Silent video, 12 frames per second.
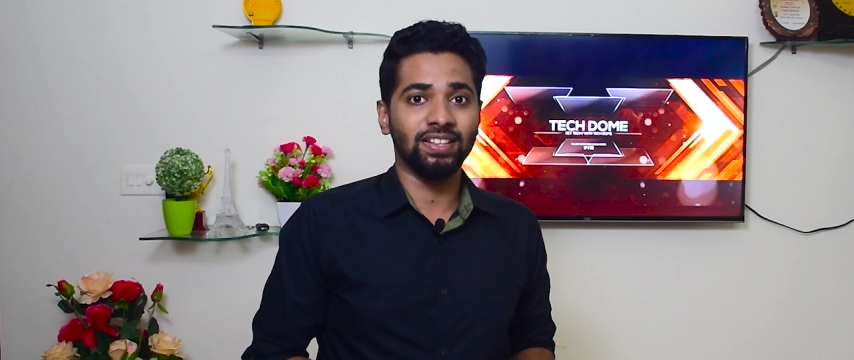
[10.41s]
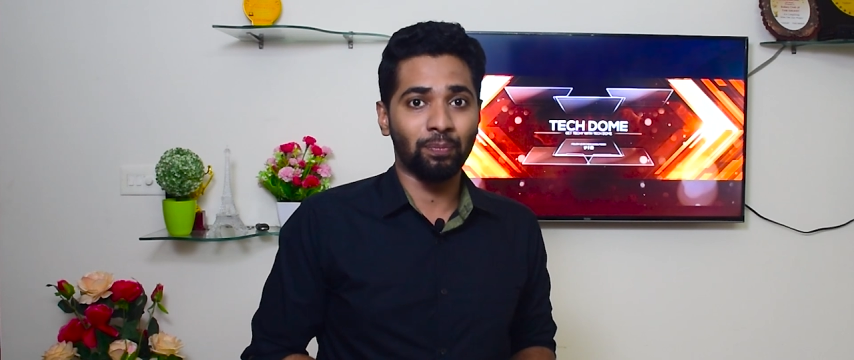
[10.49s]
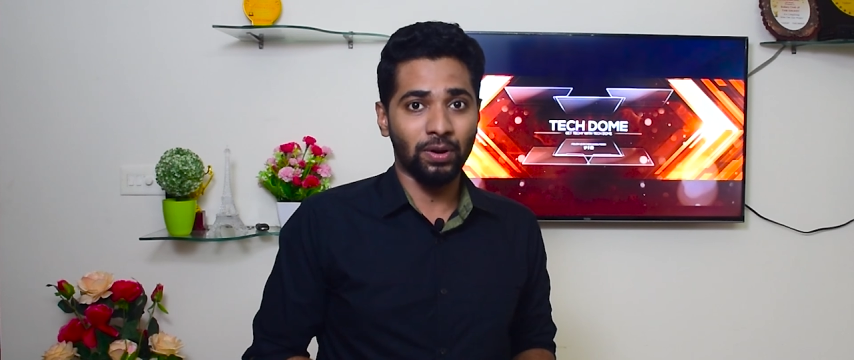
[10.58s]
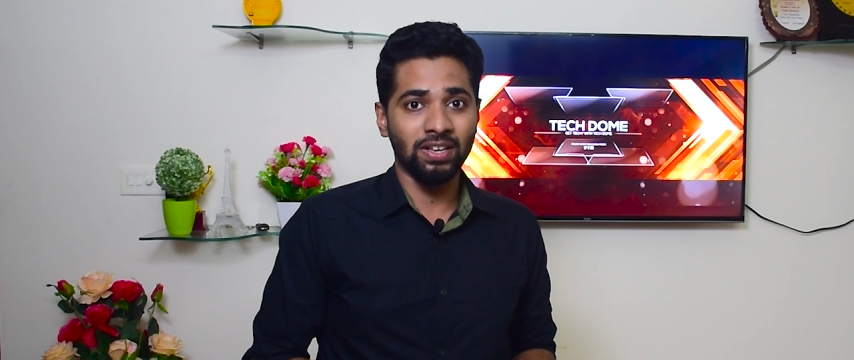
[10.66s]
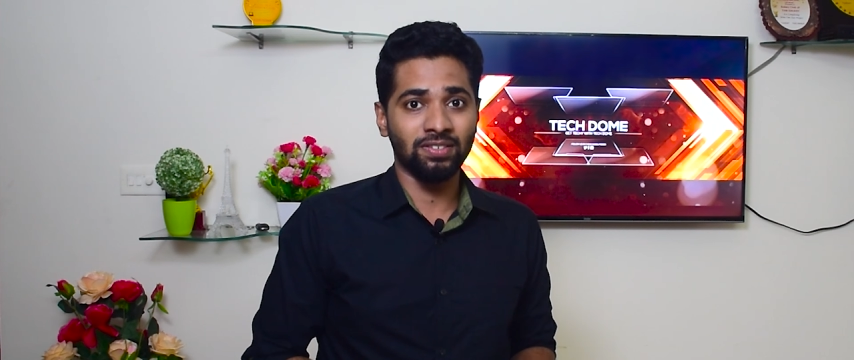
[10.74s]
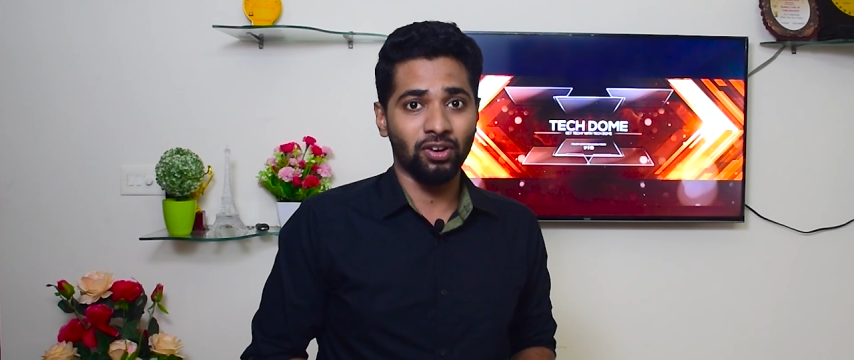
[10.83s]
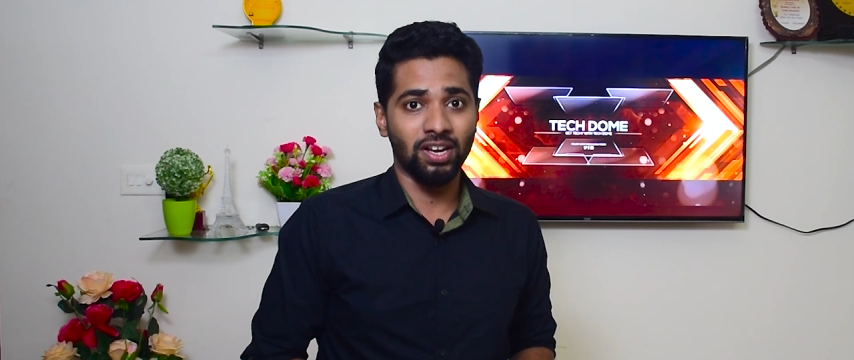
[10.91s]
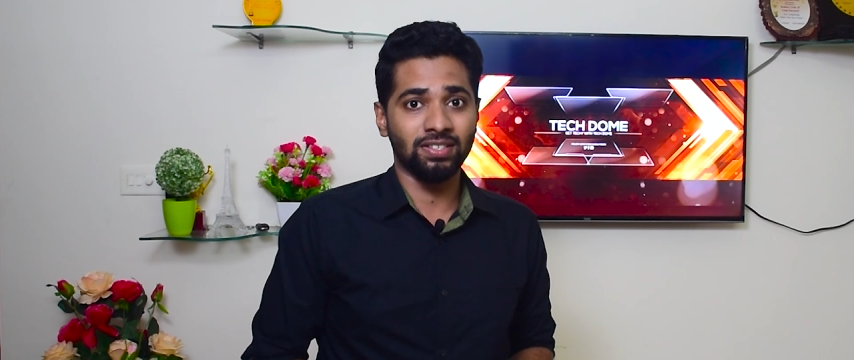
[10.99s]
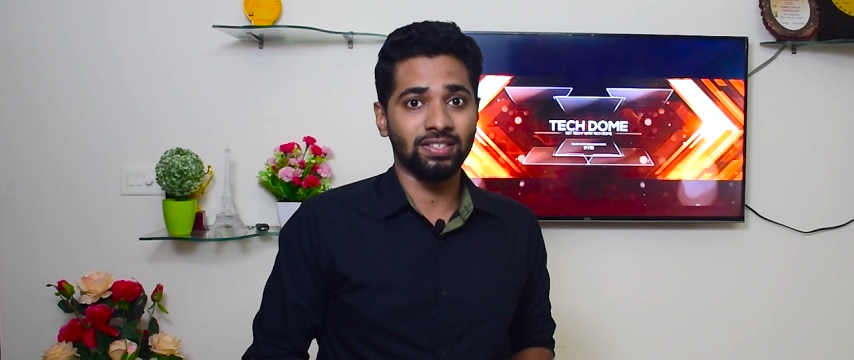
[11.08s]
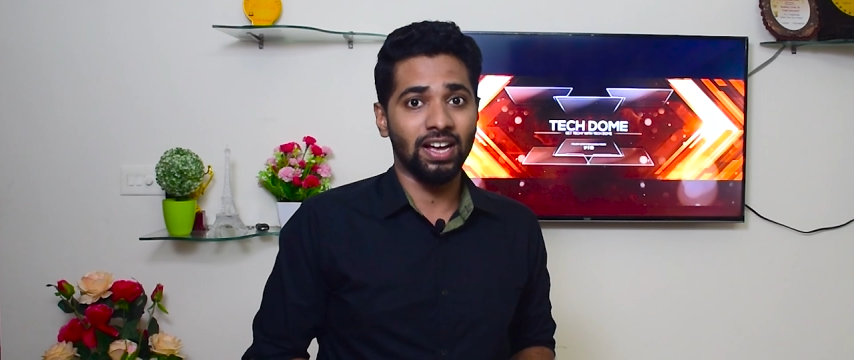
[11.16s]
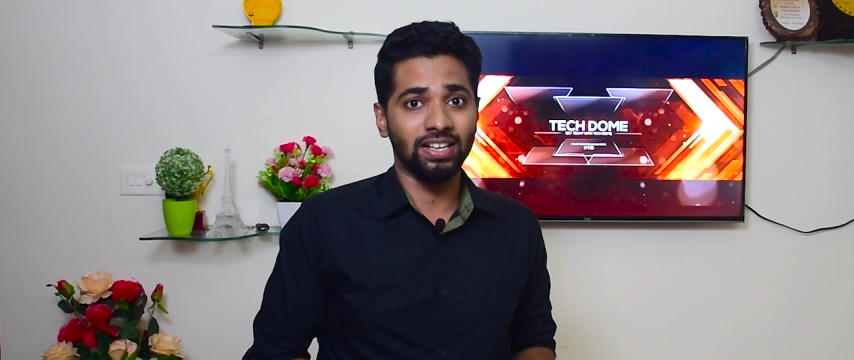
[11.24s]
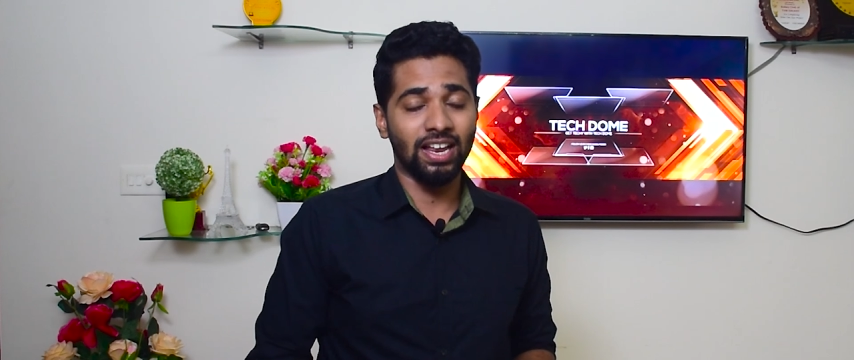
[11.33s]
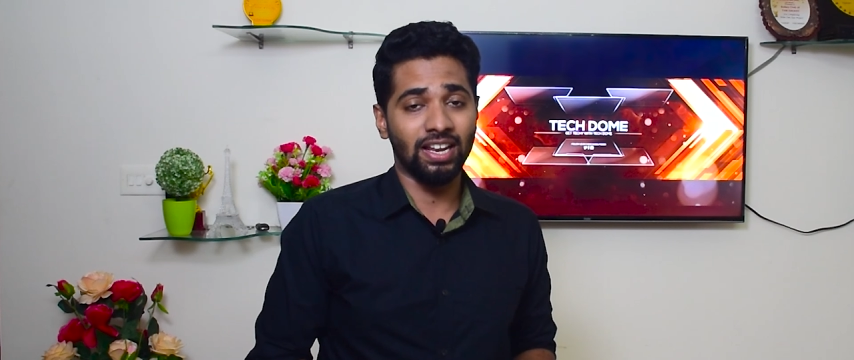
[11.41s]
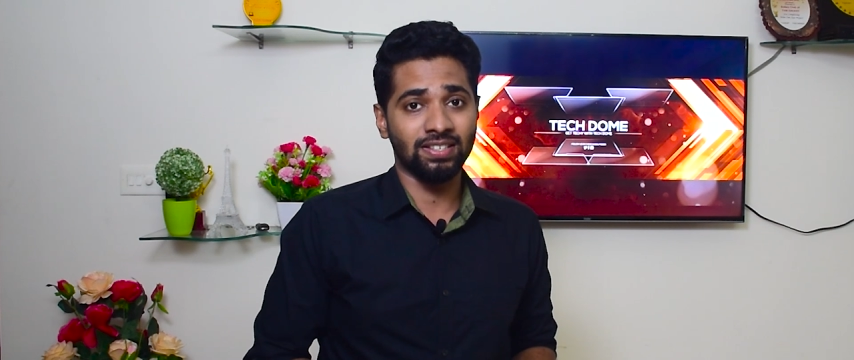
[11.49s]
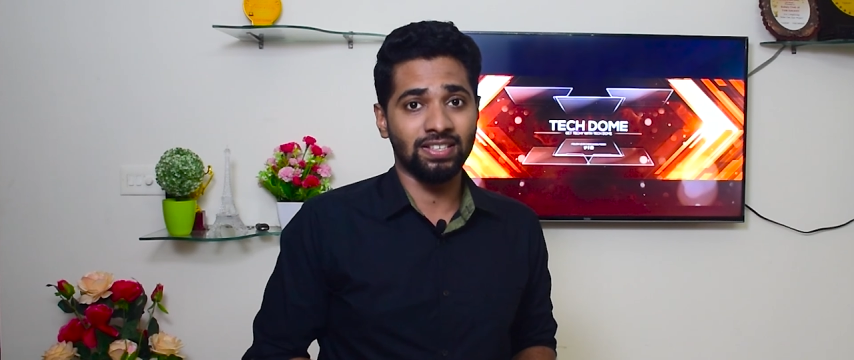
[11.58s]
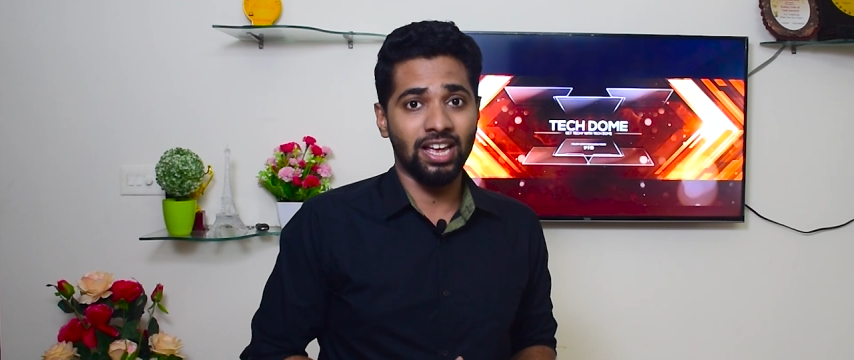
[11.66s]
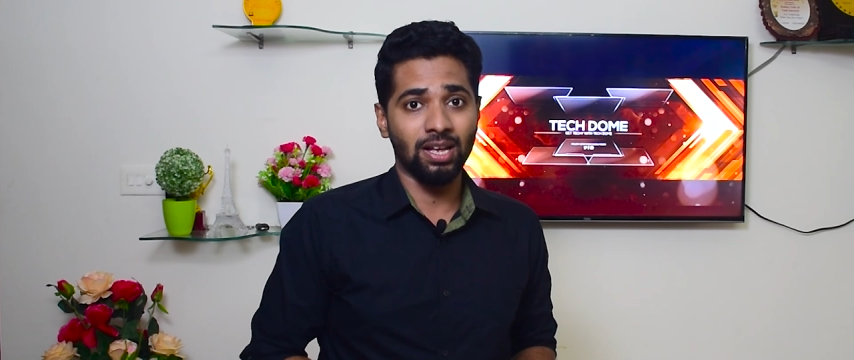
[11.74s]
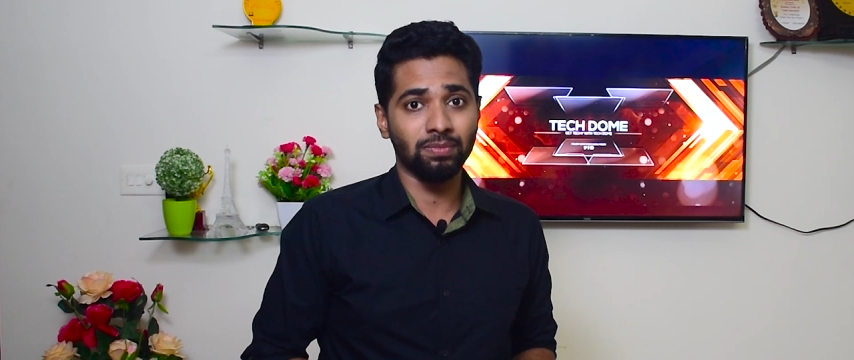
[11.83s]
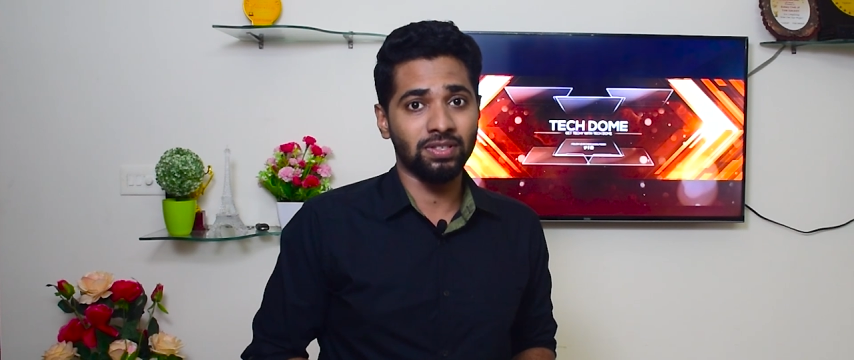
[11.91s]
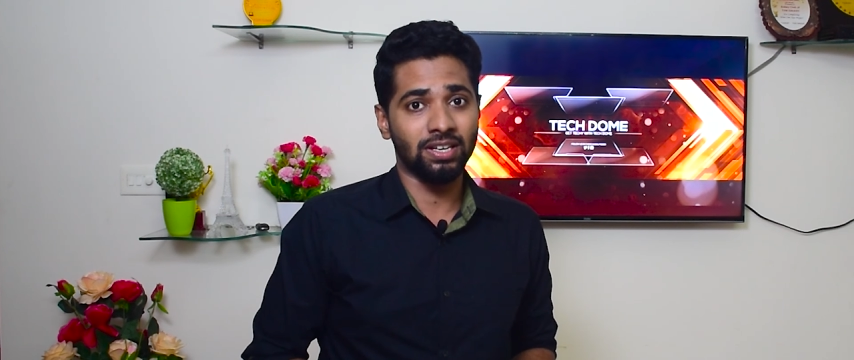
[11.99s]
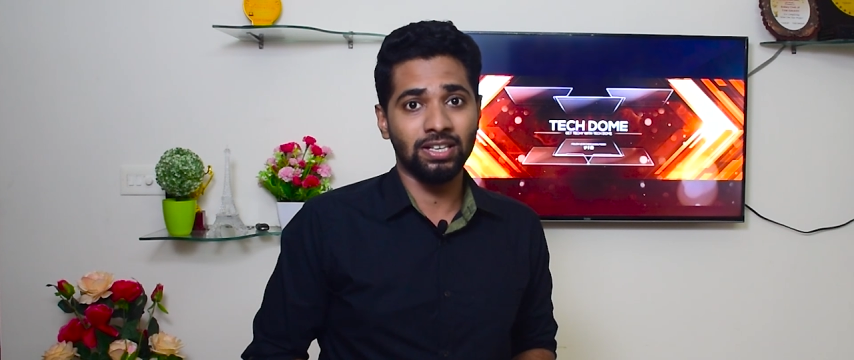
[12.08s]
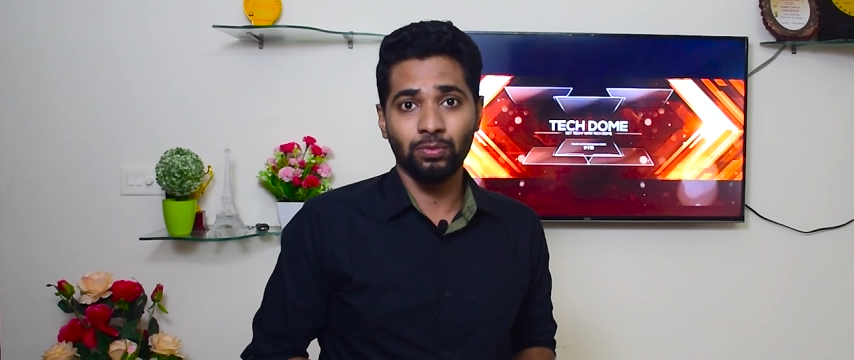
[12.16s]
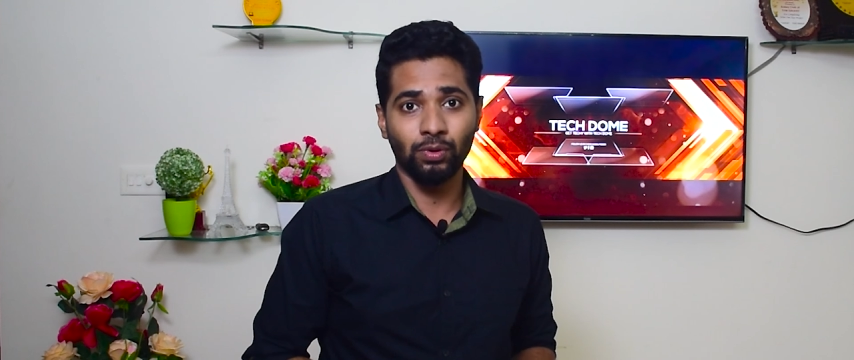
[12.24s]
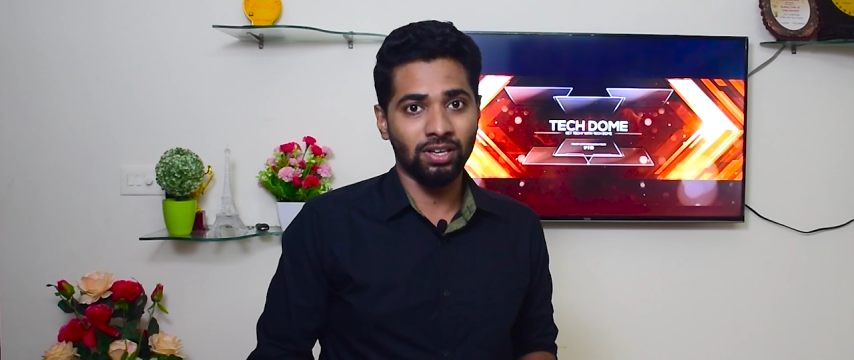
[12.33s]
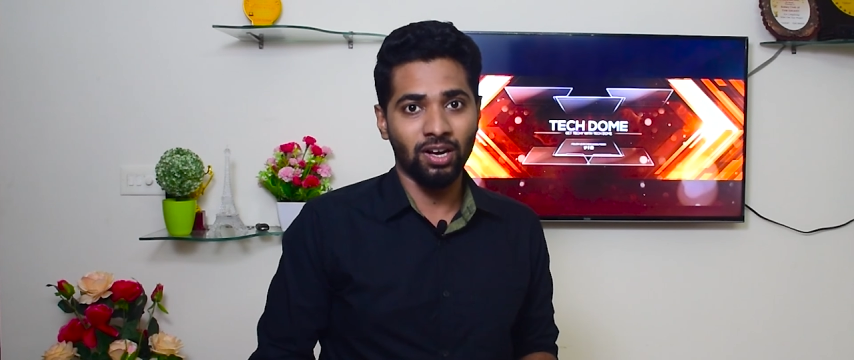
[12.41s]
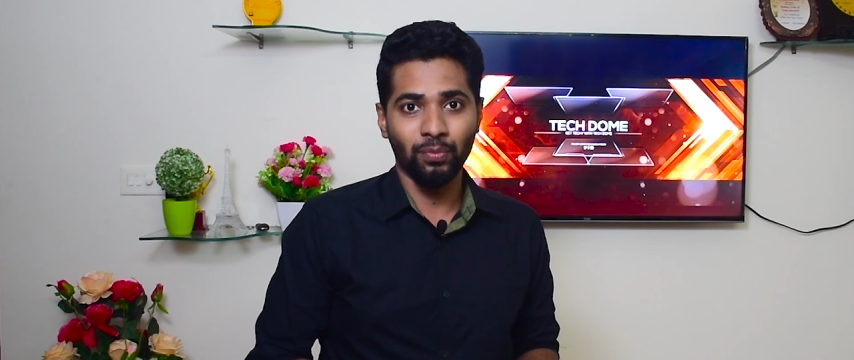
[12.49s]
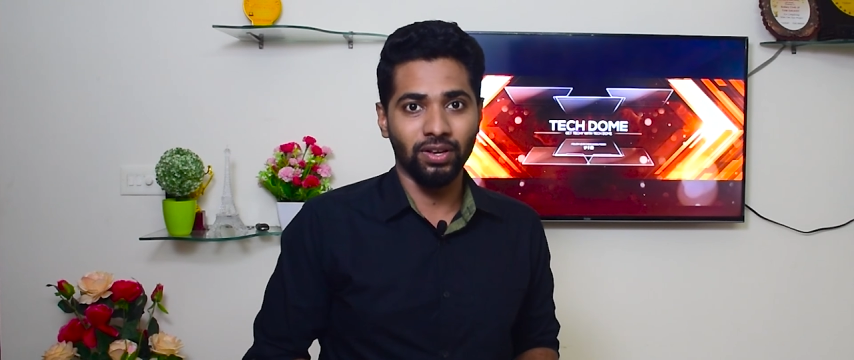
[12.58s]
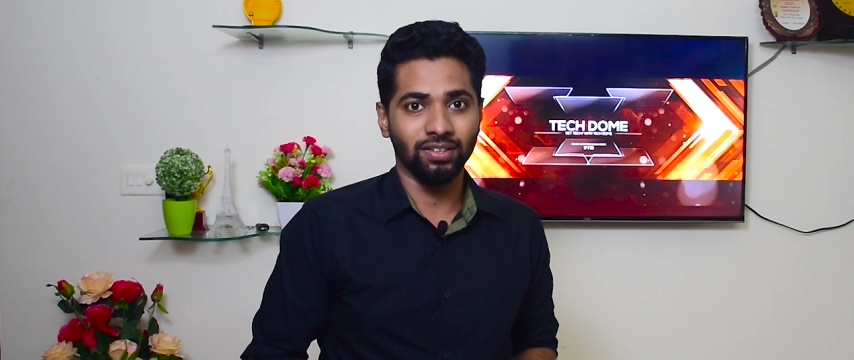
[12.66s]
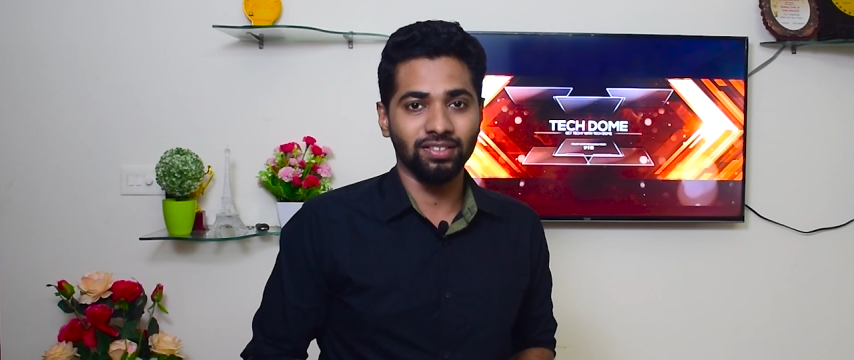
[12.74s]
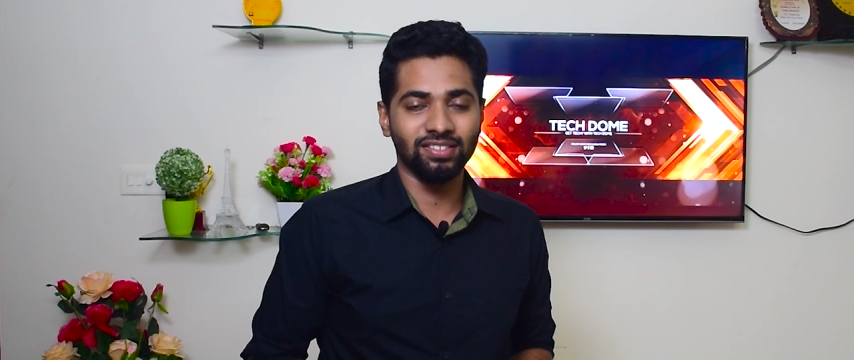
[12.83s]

the price range that Galaxy M series will come in.